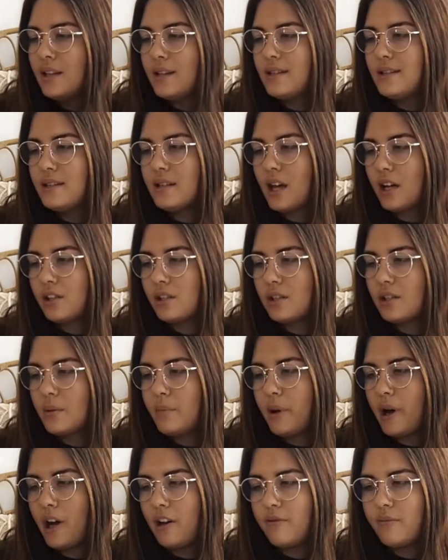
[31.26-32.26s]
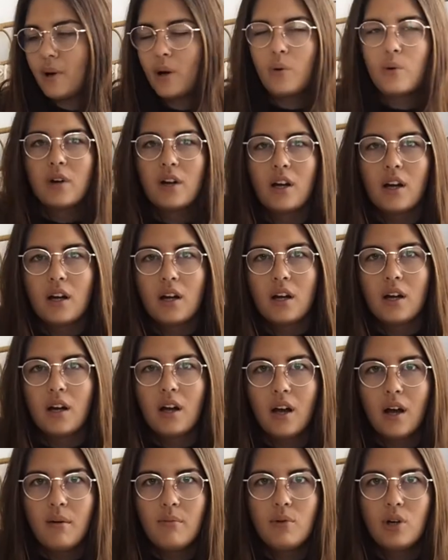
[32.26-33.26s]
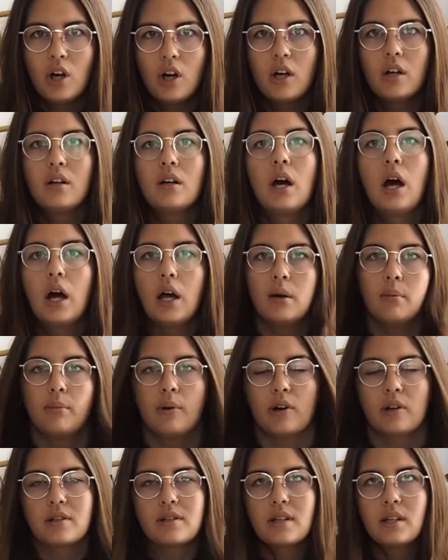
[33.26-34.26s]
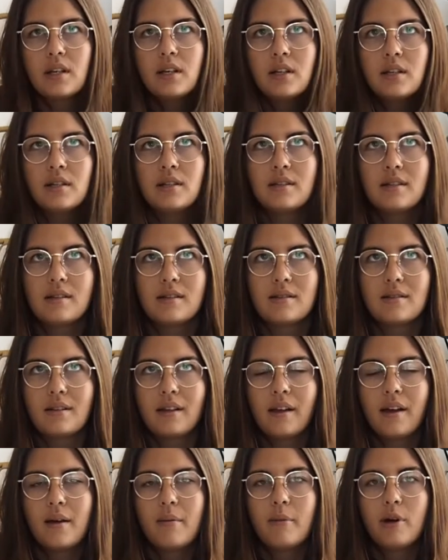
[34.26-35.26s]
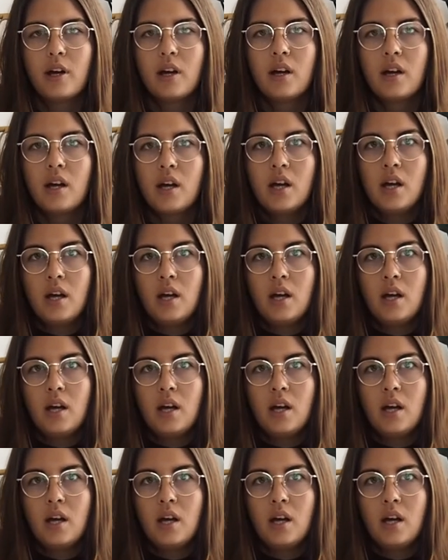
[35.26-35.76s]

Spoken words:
This is actually part of my order. I'm not unboxing it, disclaimer.